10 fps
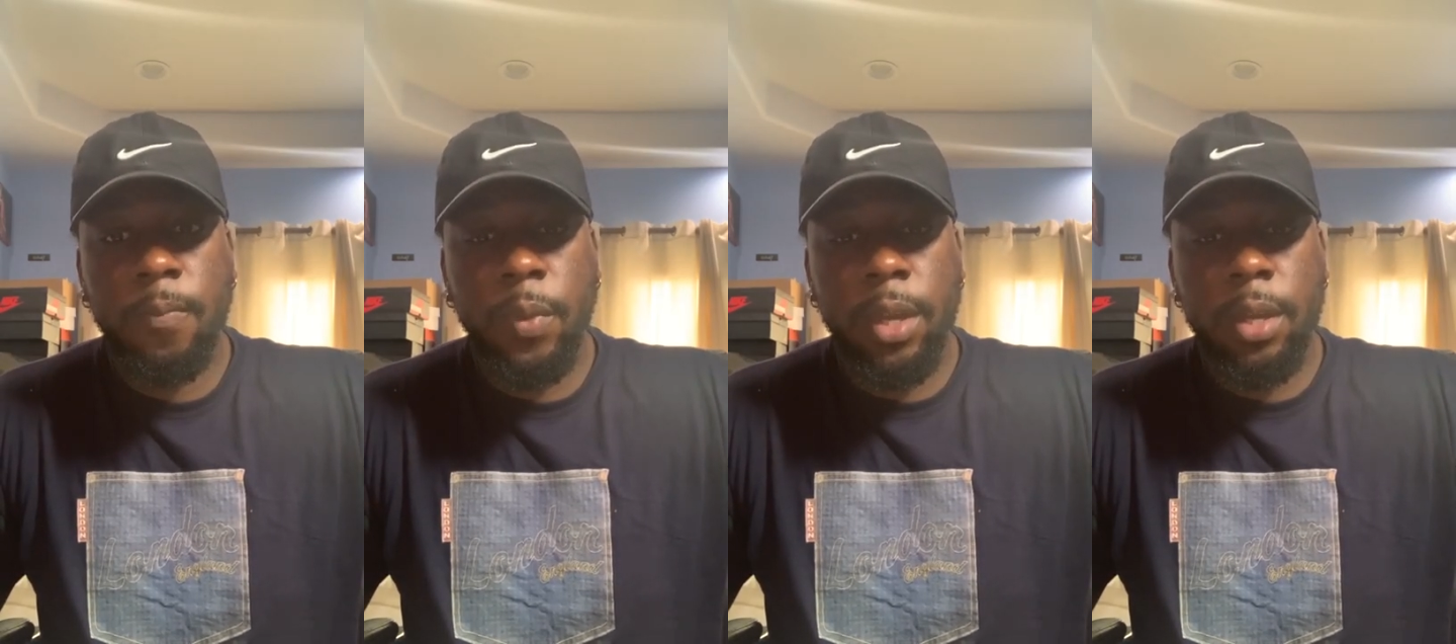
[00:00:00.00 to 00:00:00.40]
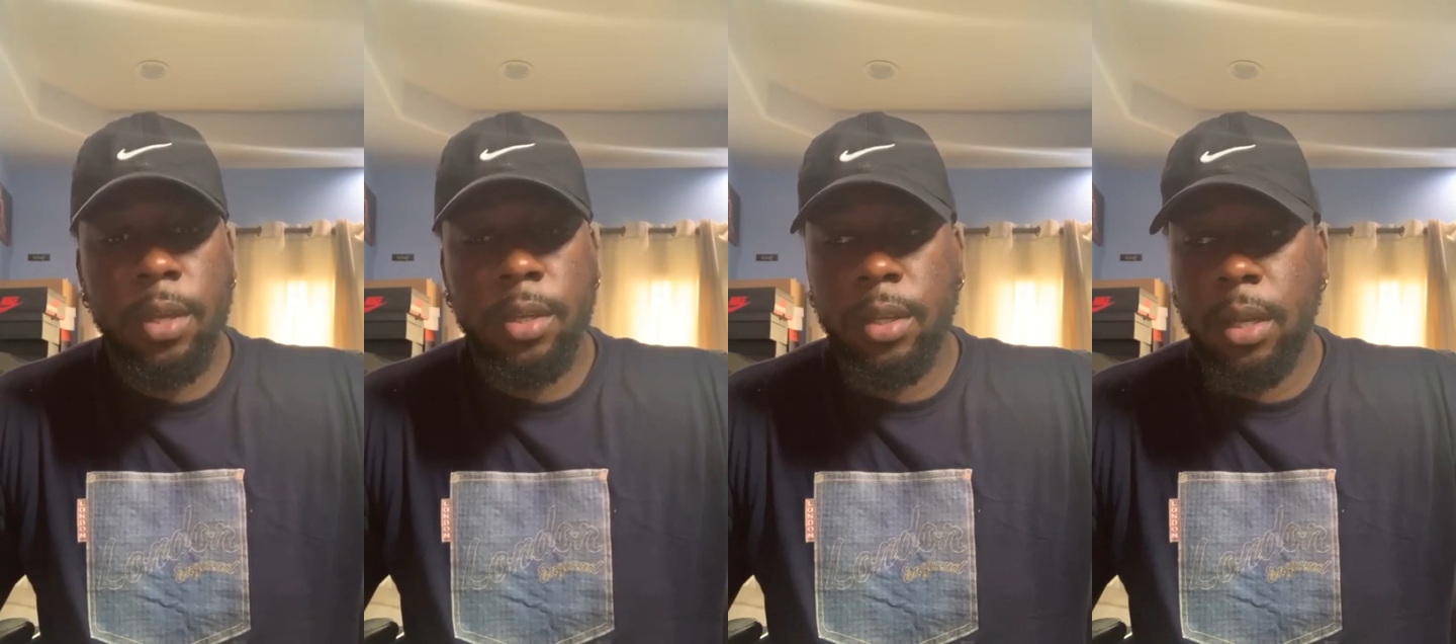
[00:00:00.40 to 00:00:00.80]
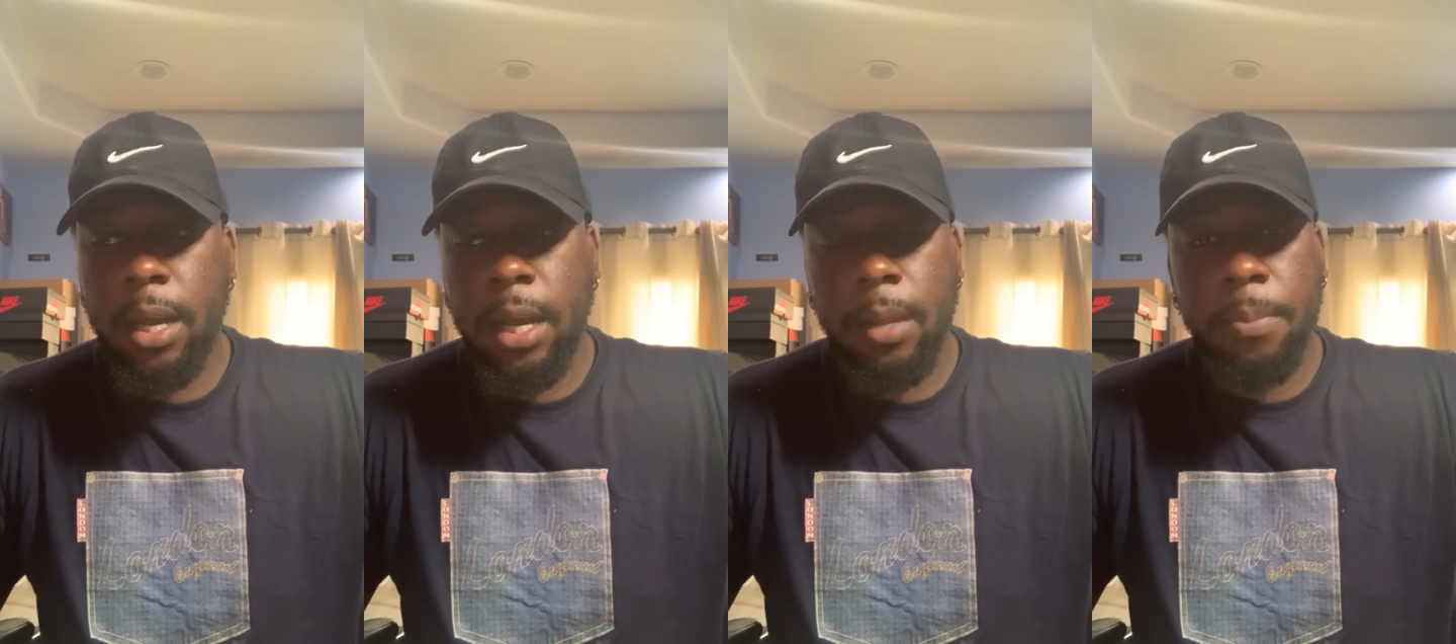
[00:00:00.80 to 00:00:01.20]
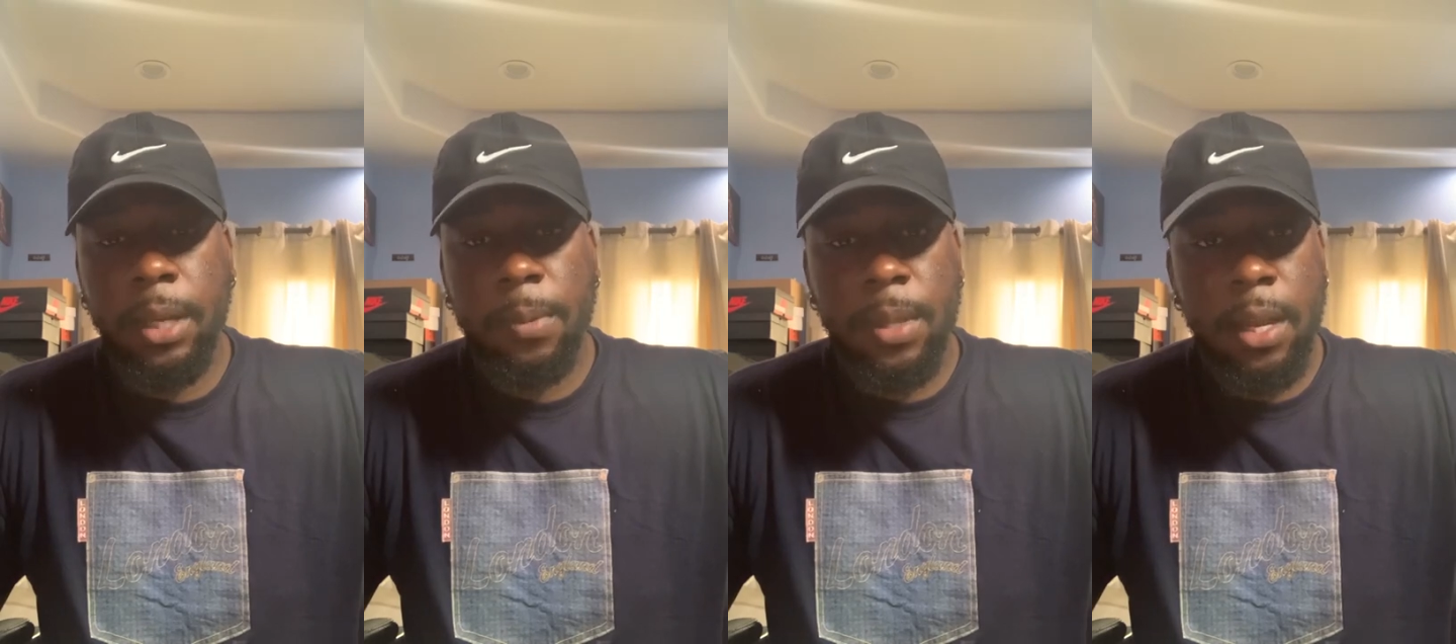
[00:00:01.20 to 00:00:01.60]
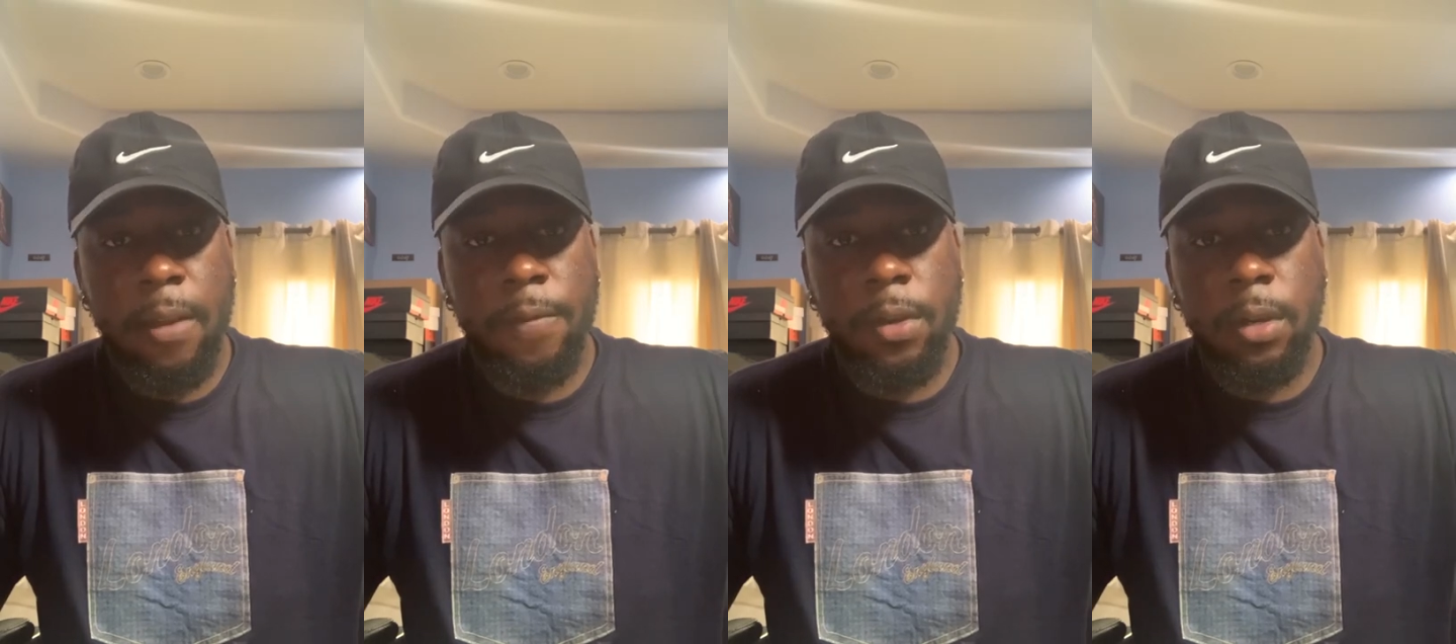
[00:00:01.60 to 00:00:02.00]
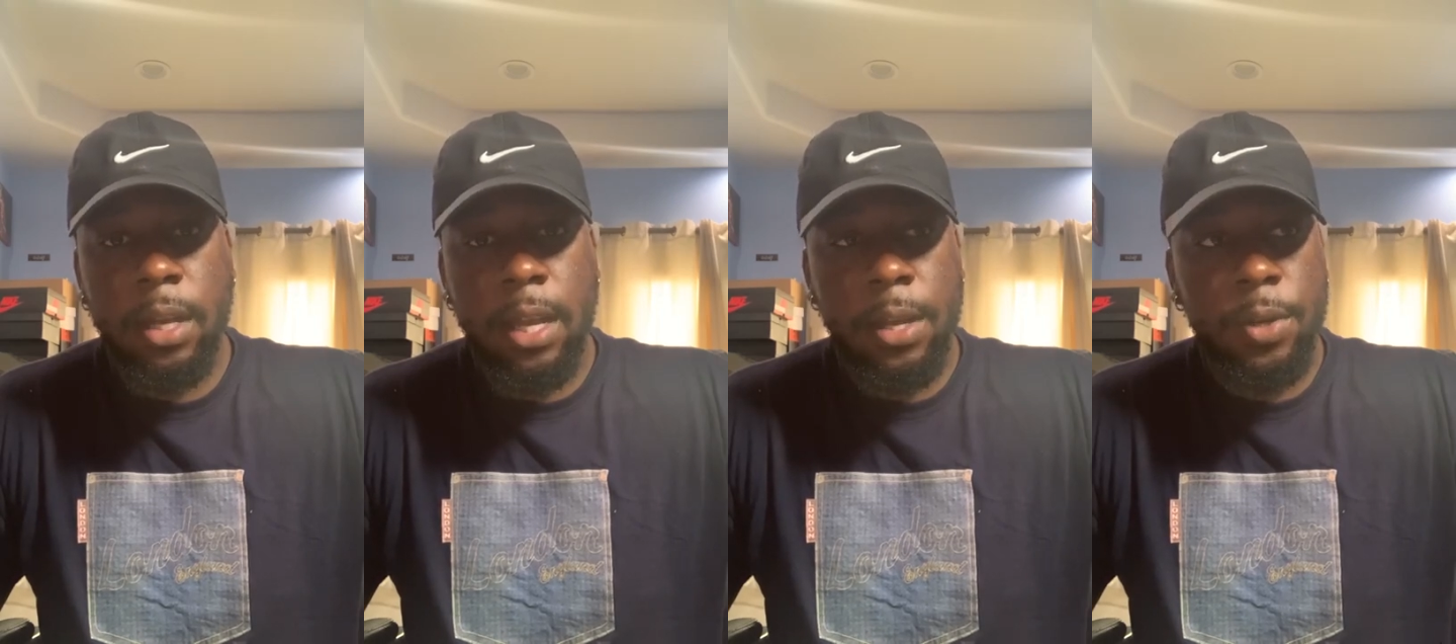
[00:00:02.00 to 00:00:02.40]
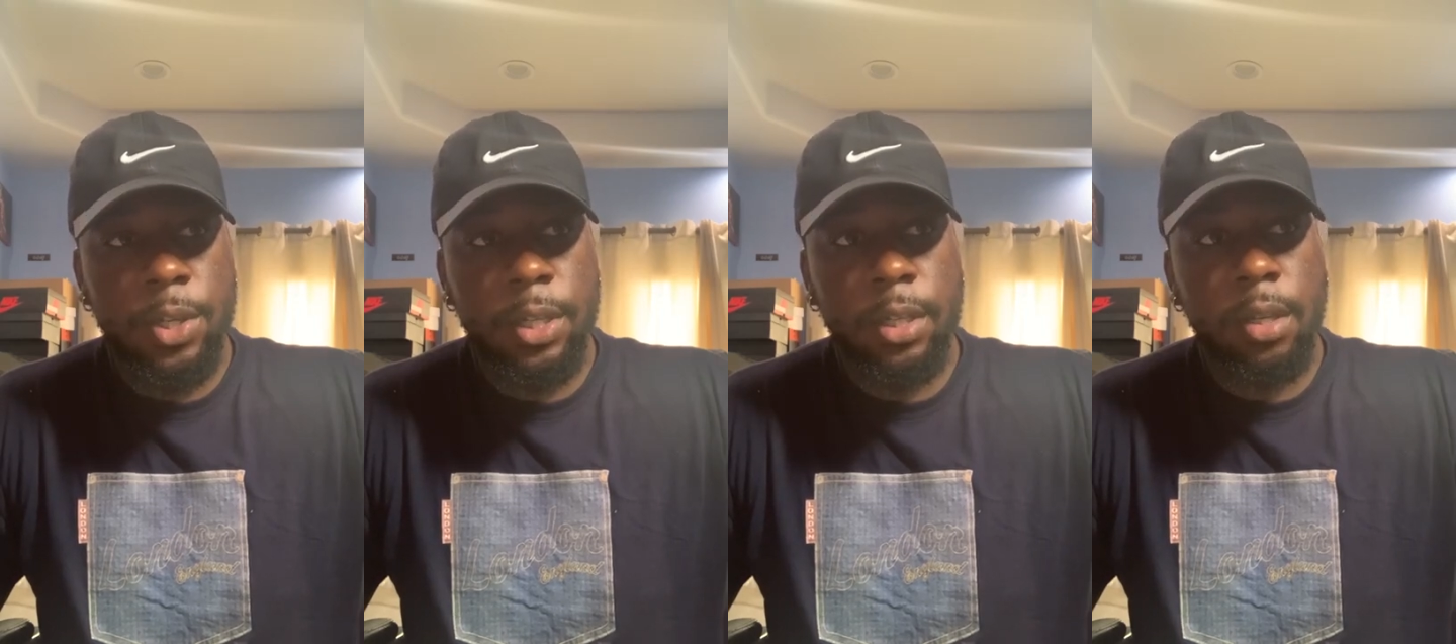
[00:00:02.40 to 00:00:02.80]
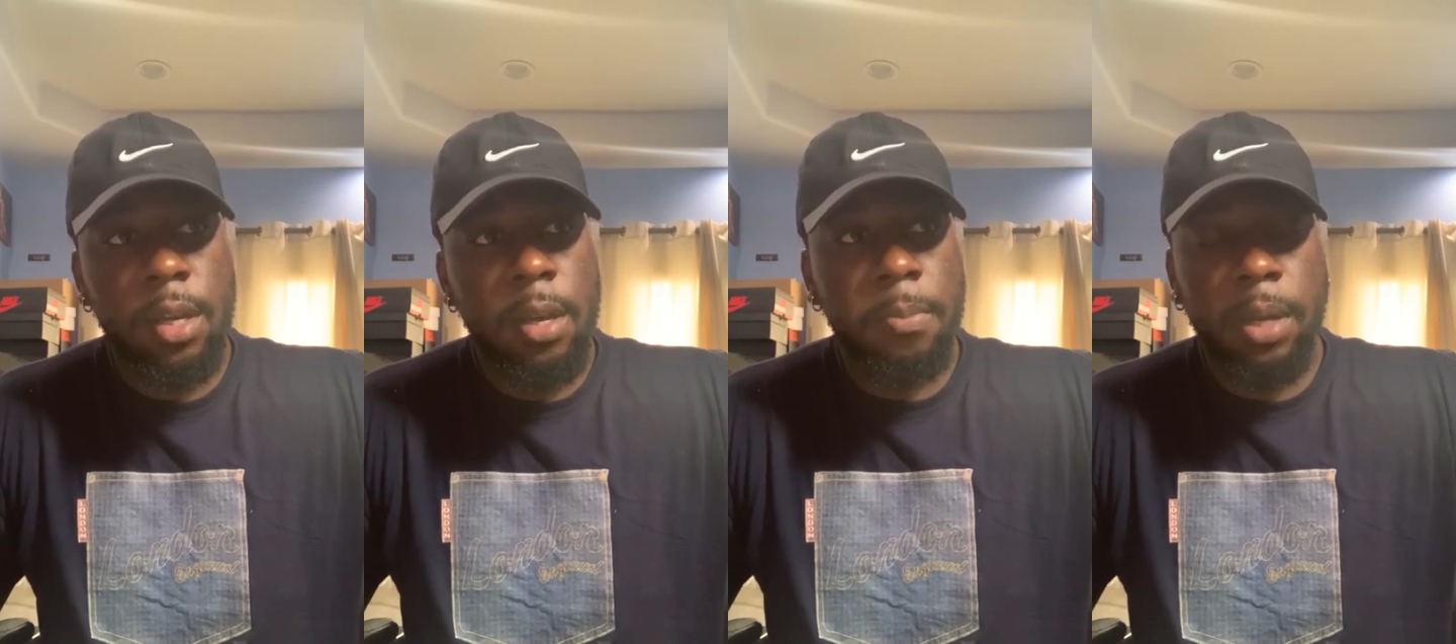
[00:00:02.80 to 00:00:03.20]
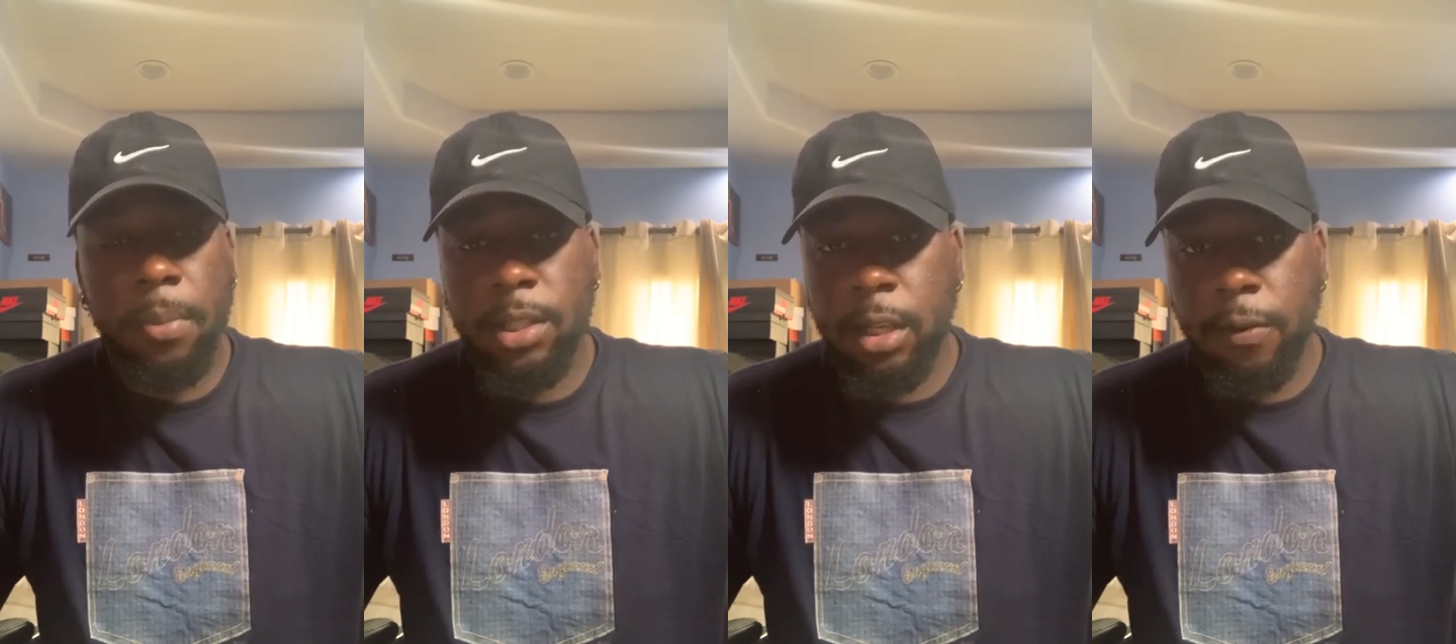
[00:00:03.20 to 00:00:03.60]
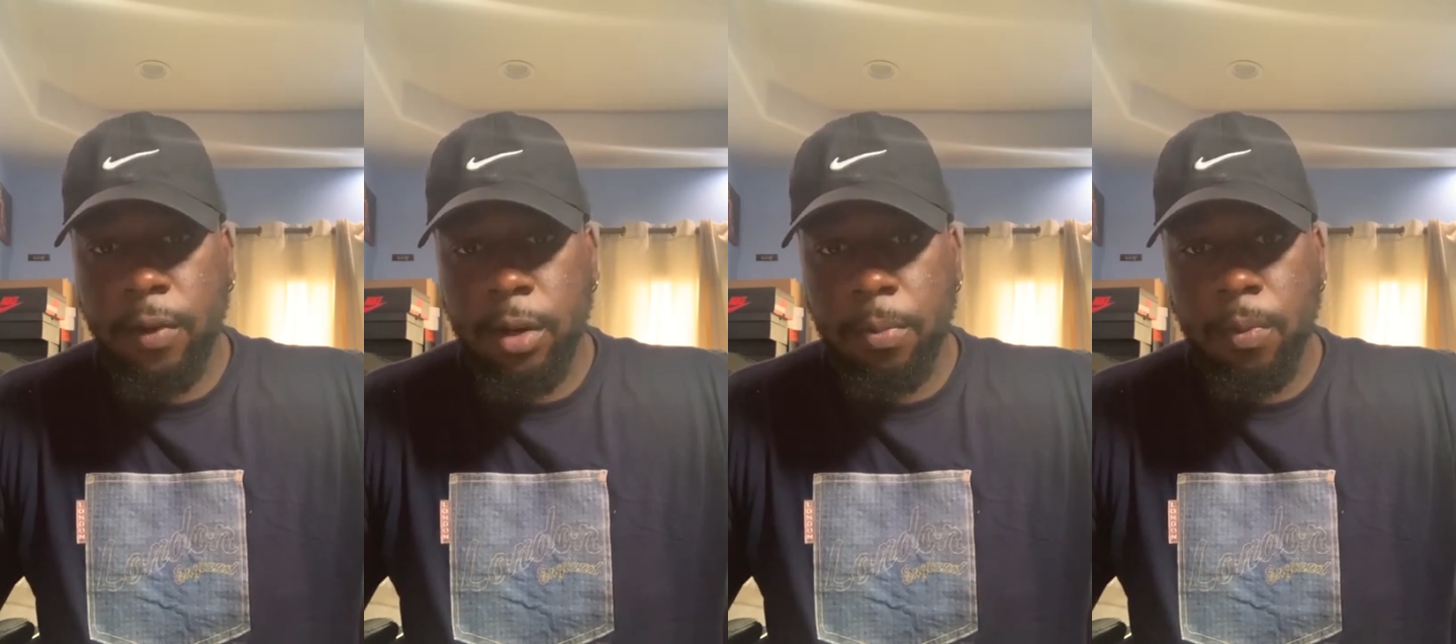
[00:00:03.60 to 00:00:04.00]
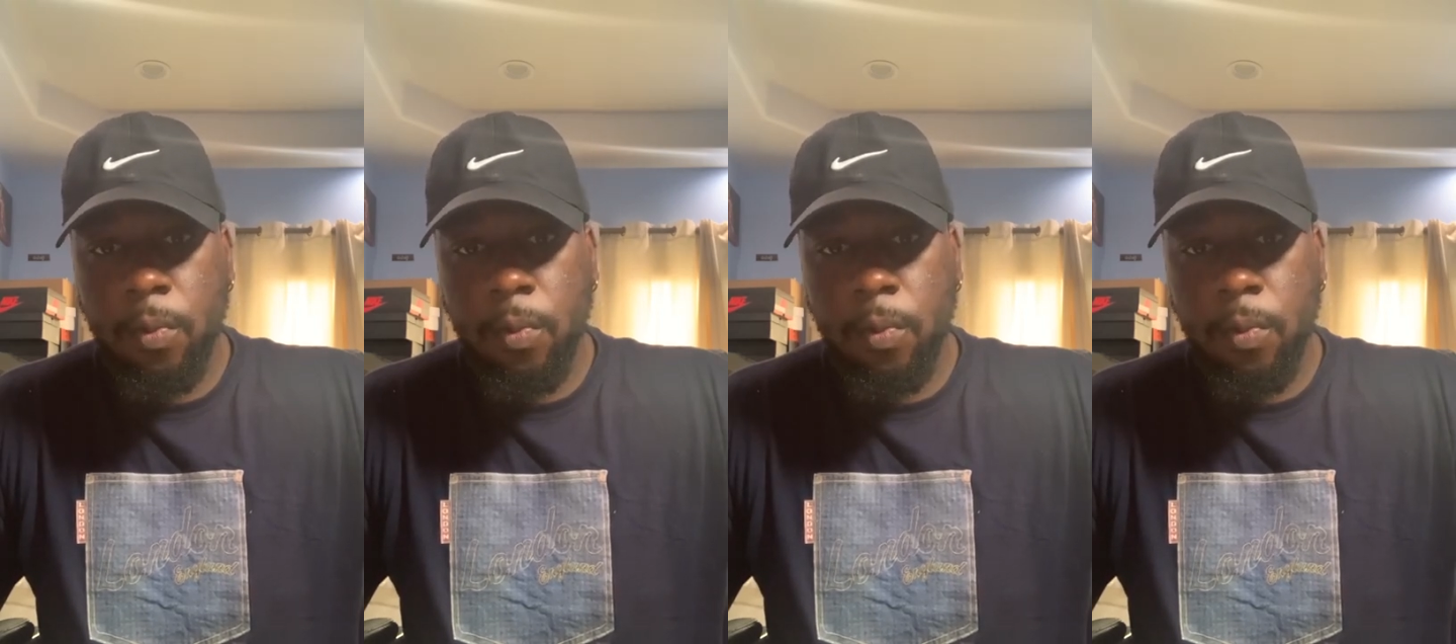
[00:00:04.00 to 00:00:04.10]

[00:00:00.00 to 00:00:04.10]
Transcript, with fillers: And I had to pick up that effort, the energy, pick myself up.